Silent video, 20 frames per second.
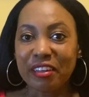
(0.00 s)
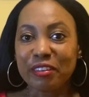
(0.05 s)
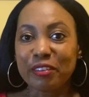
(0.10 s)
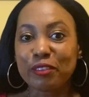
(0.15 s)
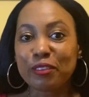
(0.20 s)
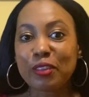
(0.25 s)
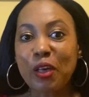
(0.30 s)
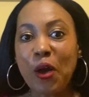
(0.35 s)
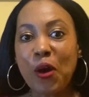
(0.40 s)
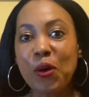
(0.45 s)

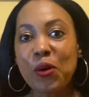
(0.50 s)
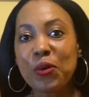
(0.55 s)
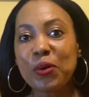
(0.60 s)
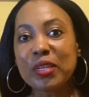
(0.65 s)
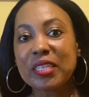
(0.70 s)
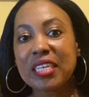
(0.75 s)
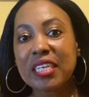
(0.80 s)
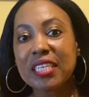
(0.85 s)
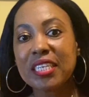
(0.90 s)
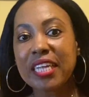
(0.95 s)
So
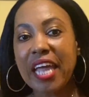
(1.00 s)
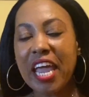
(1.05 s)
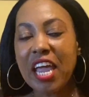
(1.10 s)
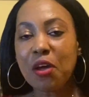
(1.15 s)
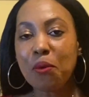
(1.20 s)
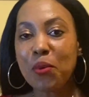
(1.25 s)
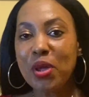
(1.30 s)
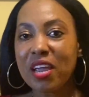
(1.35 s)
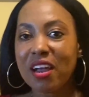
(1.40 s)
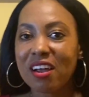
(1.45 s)
today
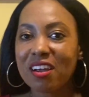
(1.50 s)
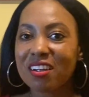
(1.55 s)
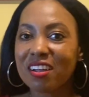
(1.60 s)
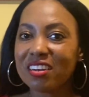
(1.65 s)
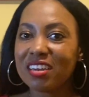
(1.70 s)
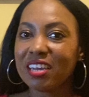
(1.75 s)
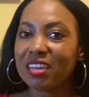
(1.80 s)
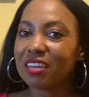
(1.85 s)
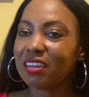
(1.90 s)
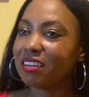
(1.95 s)
we are
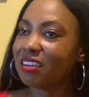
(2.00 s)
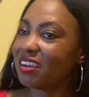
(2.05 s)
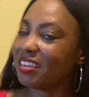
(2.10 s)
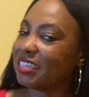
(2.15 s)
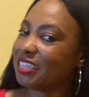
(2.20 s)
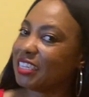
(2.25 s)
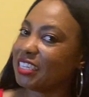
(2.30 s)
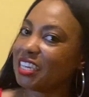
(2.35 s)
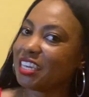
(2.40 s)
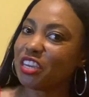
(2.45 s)
gonna
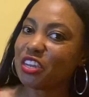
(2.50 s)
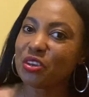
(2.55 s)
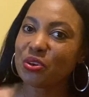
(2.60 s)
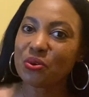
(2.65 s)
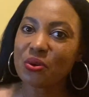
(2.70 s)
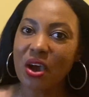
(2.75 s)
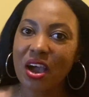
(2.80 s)
continue